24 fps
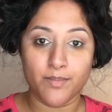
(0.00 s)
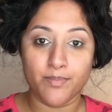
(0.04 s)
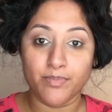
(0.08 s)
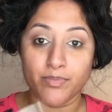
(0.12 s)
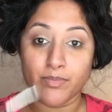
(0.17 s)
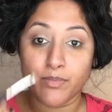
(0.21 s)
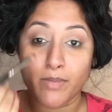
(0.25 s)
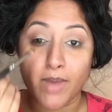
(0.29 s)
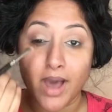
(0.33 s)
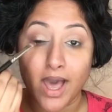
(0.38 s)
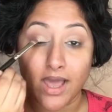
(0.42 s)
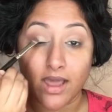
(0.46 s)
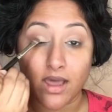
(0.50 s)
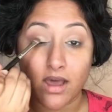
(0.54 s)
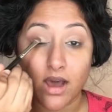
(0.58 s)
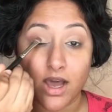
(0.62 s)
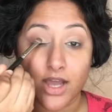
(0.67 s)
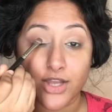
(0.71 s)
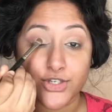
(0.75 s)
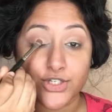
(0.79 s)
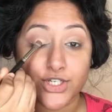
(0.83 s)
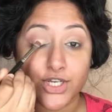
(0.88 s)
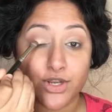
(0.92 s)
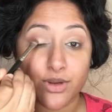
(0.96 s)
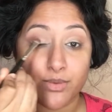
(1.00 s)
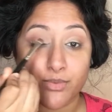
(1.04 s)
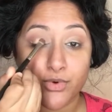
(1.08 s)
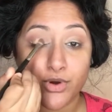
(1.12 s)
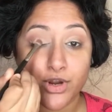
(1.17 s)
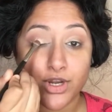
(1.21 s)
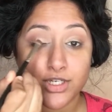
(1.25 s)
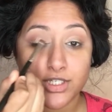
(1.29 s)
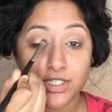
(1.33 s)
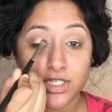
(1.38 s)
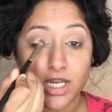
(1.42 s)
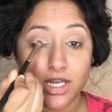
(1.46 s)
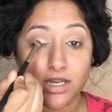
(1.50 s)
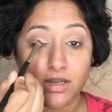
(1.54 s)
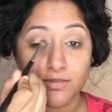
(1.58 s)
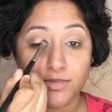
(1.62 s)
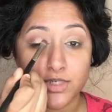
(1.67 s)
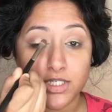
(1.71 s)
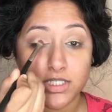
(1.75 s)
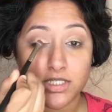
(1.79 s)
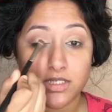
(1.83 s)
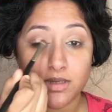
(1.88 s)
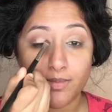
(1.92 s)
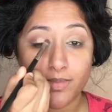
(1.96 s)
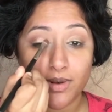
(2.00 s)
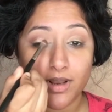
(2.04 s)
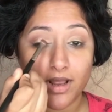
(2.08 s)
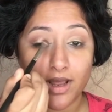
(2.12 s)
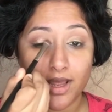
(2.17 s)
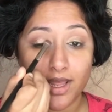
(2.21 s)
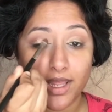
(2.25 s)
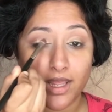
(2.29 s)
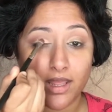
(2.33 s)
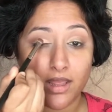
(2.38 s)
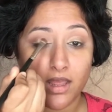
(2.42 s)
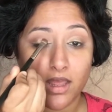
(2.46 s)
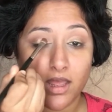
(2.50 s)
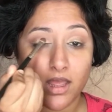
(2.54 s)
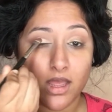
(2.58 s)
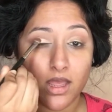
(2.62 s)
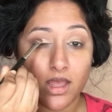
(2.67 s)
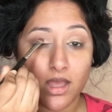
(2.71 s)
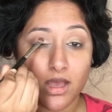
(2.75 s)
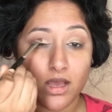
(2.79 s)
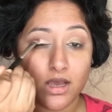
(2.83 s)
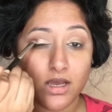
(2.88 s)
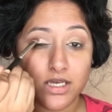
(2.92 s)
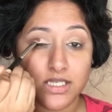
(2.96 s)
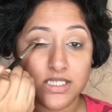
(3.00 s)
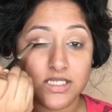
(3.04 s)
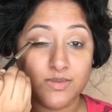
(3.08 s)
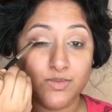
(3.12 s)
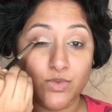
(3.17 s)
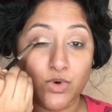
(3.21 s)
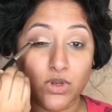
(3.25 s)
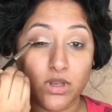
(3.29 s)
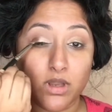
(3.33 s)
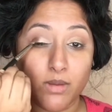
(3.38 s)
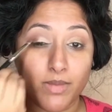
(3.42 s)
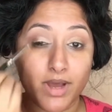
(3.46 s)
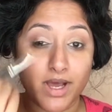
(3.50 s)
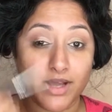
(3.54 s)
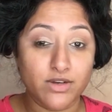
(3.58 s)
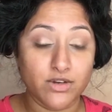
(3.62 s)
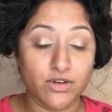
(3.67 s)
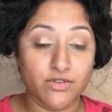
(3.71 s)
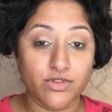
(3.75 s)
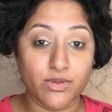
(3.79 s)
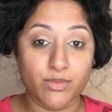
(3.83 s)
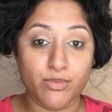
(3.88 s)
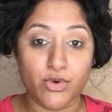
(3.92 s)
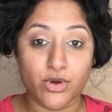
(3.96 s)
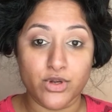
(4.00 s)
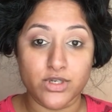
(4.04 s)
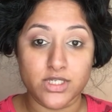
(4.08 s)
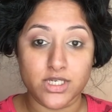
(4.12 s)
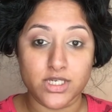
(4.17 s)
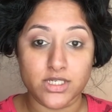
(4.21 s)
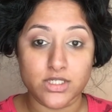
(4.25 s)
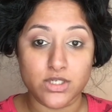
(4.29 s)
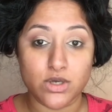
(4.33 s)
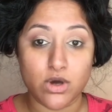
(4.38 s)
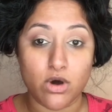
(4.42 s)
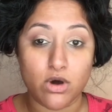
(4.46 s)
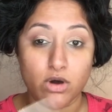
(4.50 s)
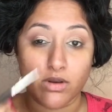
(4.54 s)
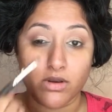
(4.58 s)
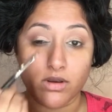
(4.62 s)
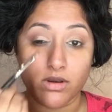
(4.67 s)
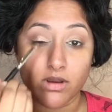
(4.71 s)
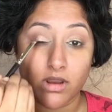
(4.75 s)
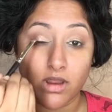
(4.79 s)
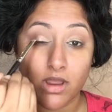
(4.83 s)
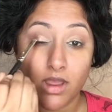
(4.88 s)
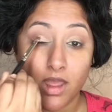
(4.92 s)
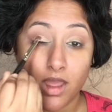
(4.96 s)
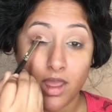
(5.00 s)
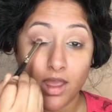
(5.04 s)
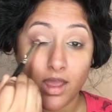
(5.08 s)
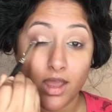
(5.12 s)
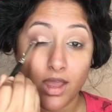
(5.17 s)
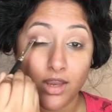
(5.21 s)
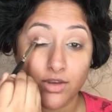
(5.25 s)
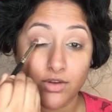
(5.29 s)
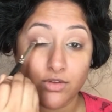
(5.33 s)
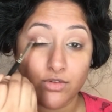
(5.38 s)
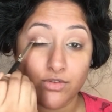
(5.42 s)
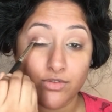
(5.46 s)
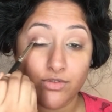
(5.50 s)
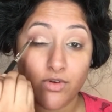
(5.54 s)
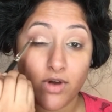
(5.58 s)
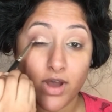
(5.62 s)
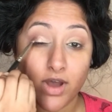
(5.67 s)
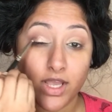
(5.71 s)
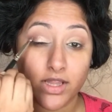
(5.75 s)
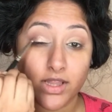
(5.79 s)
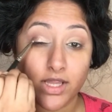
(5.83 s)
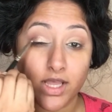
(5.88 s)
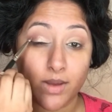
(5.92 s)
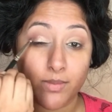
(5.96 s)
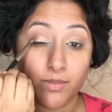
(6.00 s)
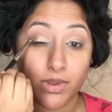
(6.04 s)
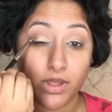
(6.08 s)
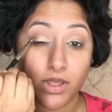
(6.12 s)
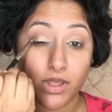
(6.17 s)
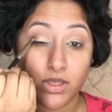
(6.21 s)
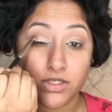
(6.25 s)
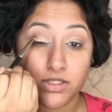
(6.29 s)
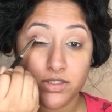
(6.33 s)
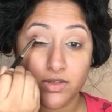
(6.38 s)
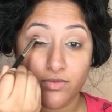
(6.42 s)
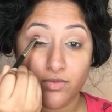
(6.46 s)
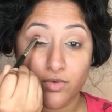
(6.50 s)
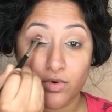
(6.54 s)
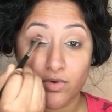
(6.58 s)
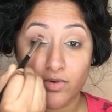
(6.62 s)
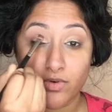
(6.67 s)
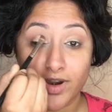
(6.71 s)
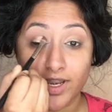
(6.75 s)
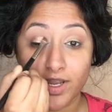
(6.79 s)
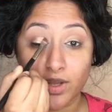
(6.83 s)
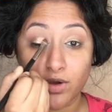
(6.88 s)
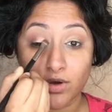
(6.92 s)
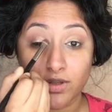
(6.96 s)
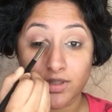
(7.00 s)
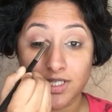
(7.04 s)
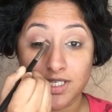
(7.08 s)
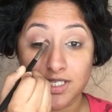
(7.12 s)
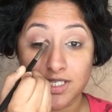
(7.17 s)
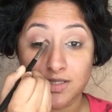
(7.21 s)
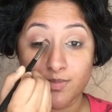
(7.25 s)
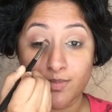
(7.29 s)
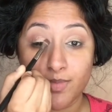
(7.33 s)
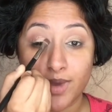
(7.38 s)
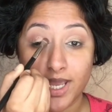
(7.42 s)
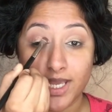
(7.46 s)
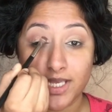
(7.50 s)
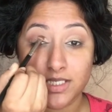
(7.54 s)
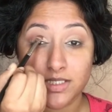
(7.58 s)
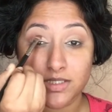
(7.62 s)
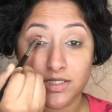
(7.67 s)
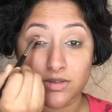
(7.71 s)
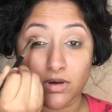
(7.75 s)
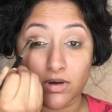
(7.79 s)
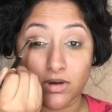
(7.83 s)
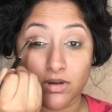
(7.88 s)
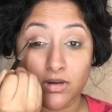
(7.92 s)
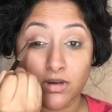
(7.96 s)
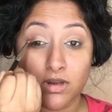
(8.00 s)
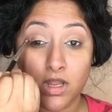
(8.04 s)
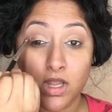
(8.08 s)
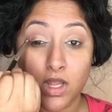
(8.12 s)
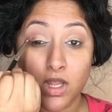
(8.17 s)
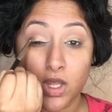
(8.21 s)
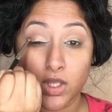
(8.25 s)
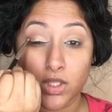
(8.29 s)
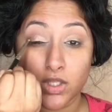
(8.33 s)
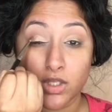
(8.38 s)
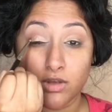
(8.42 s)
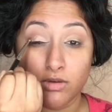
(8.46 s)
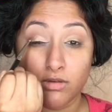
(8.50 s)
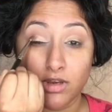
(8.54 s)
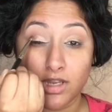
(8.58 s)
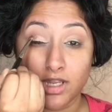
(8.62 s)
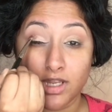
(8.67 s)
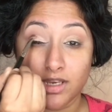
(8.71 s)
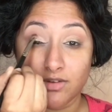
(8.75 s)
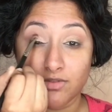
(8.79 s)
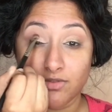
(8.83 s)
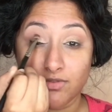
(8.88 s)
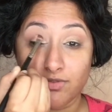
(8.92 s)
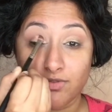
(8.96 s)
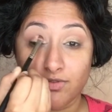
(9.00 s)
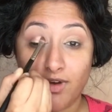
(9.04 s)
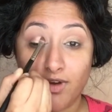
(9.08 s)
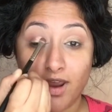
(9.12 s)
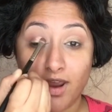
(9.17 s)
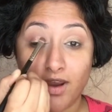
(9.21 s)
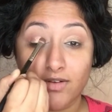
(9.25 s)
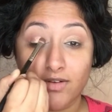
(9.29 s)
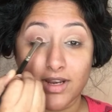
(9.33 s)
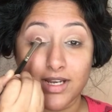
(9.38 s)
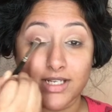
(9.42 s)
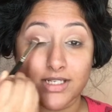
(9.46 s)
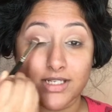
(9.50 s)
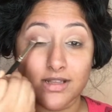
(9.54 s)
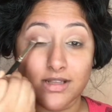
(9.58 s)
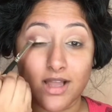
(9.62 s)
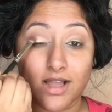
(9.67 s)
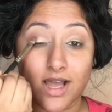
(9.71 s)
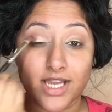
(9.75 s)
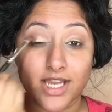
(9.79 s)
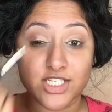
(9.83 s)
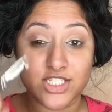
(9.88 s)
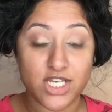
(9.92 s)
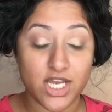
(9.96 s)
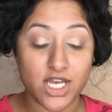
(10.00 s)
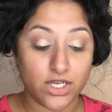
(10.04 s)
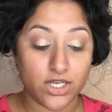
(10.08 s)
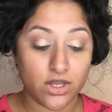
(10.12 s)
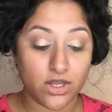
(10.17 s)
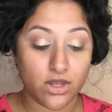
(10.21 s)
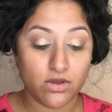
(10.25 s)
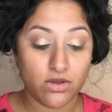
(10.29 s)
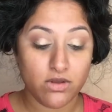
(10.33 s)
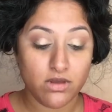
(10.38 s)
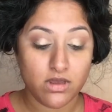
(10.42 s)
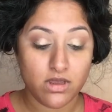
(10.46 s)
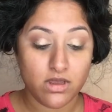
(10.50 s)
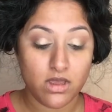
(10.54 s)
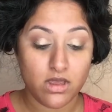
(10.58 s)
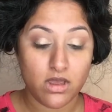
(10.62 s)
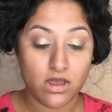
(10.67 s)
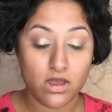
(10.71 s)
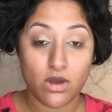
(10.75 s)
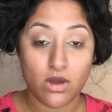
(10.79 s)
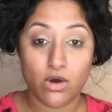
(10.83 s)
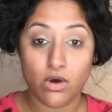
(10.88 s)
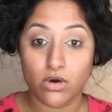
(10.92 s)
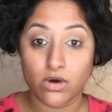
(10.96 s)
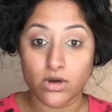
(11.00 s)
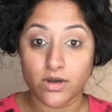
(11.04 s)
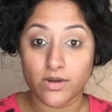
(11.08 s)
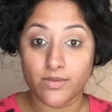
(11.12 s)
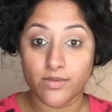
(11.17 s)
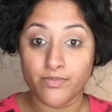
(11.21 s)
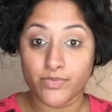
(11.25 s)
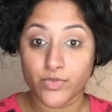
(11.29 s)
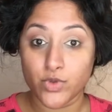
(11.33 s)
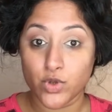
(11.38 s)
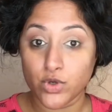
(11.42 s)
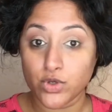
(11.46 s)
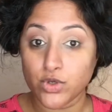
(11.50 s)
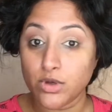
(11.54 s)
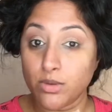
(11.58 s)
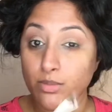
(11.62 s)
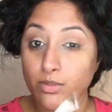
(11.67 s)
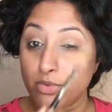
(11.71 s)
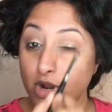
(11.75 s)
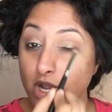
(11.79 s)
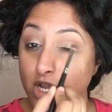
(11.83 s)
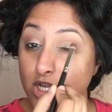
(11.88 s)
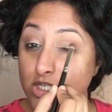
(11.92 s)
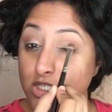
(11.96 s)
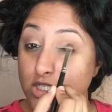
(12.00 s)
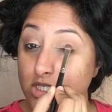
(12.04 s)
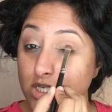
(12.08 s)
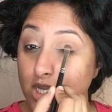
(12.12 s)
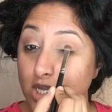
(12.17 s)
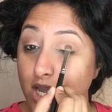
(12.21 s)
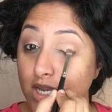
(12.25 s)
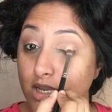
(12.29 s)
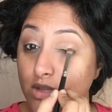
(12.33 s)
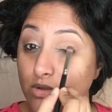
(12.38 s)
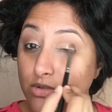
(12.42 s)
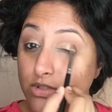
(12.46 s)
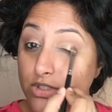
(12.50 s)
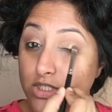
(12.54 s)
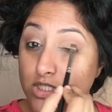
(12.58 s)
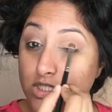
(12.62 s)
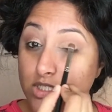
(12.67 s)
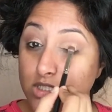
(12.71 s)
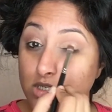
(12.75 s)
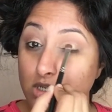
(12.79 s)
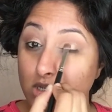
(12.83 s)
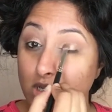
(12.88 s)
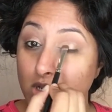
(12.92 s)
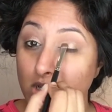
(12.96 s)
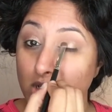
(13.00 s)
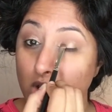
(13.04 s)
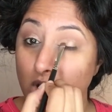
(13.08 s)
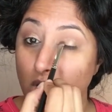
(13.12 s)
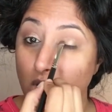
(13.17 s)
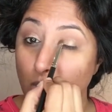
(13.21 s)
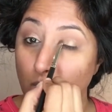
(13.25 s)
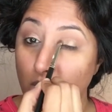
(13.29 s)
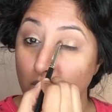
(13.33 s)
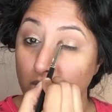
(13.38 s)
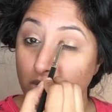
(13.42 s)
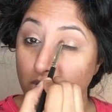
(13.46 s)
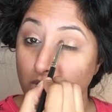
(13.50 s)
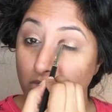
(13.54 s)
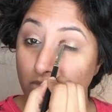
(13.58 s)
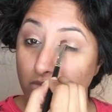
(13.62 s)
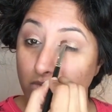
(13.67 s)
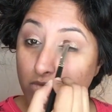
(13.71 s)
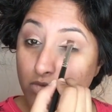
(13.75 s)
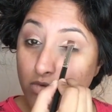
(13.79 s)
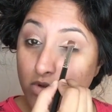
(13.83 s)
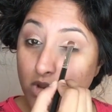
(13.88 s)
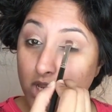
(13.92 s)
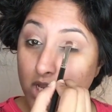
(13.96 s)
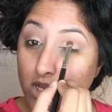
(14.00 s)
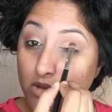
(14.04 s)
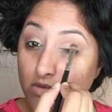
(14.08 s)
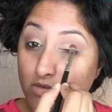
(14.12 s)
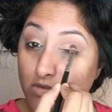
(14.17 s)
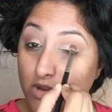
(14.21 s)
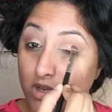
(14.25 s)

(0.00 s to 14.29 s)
MAC eyeshadow brush, and I'm just applying a small amount of the product on. And you'll find that because you've already got this base on, you need very little eyeshadow on your brush, and it will just go on really